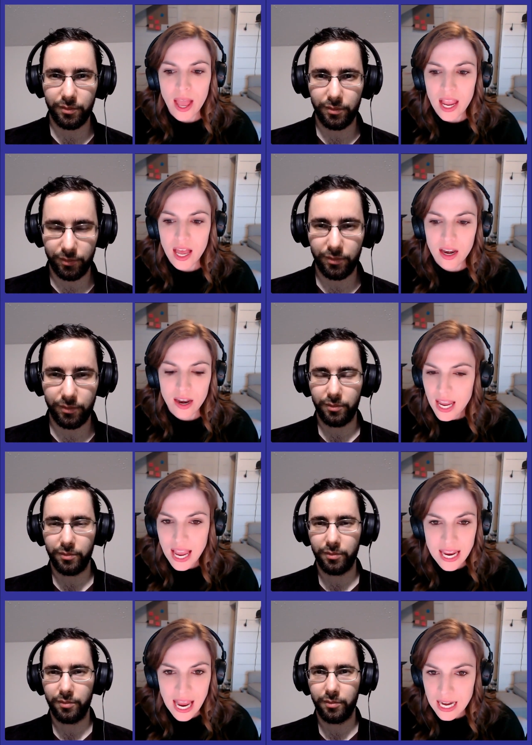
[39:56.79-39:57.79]
Speaker 1: and
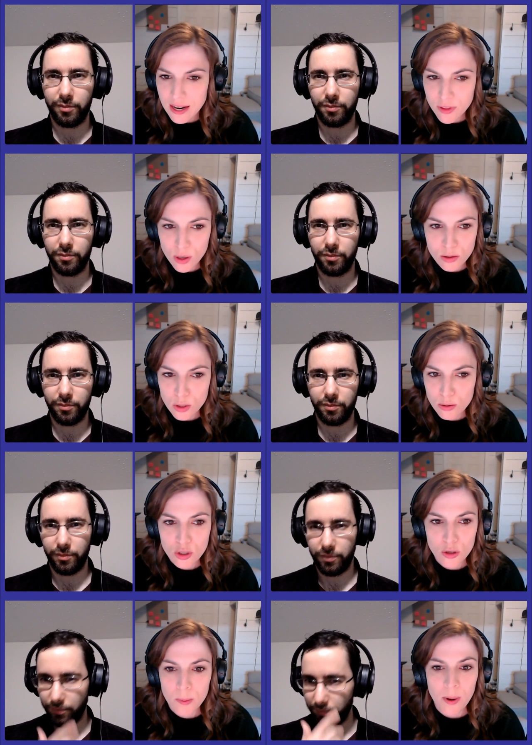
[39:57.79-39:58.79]
any of those YouTube
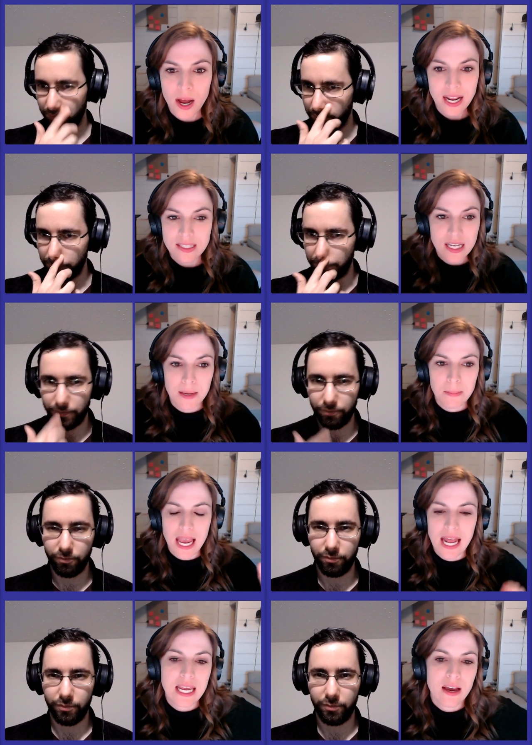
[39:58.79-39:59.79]
or podcasts? It can be
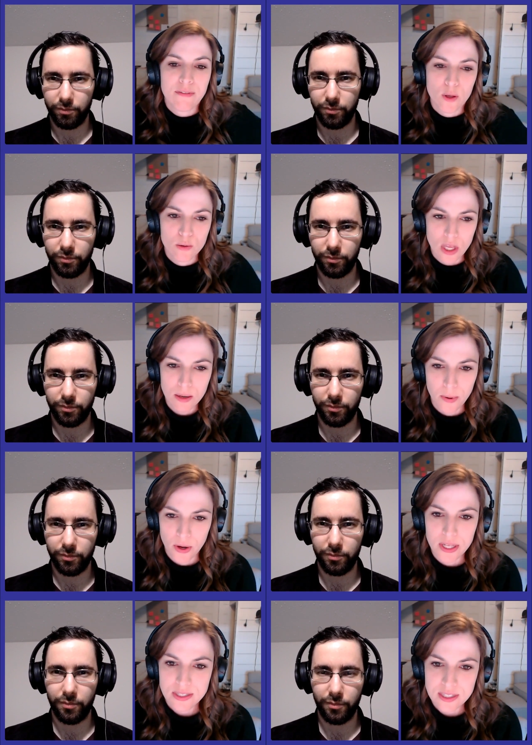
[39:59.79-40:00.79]
any of those
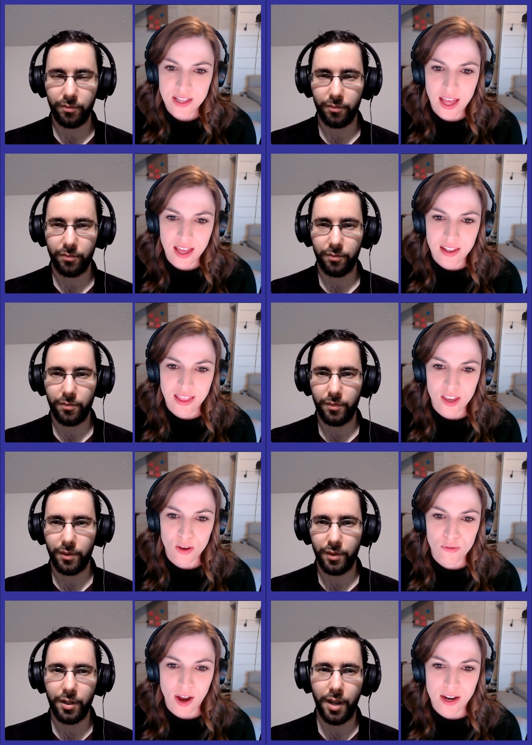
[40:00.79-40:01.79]
inputs that, that you
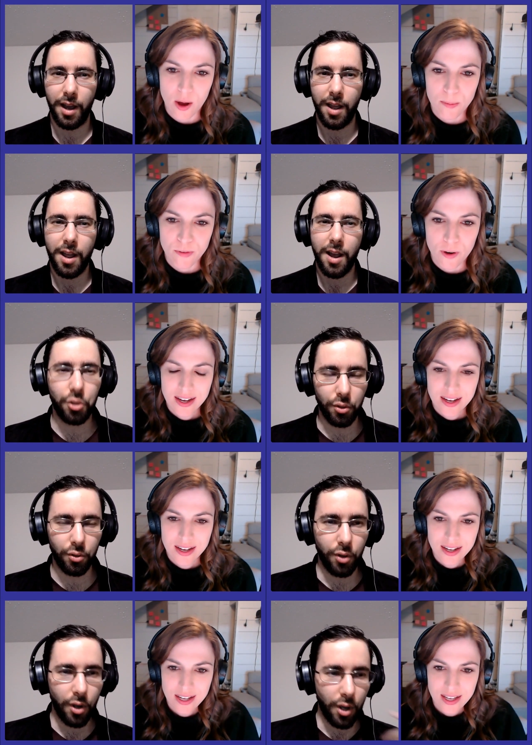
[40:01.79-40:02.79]
find helpful. Yeah,
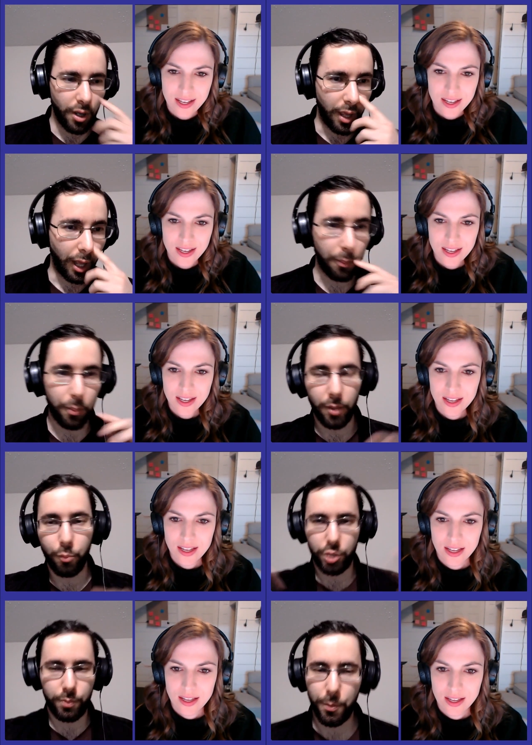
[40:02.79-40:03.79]
Speaker 2: to help the
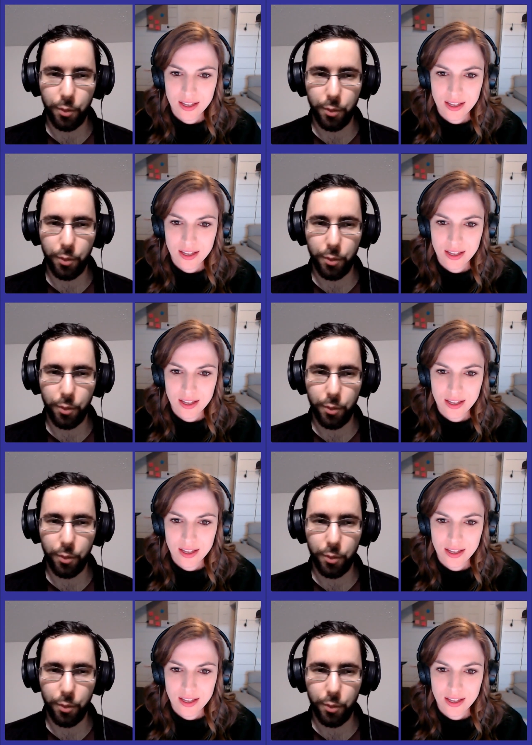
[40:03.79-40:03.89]
most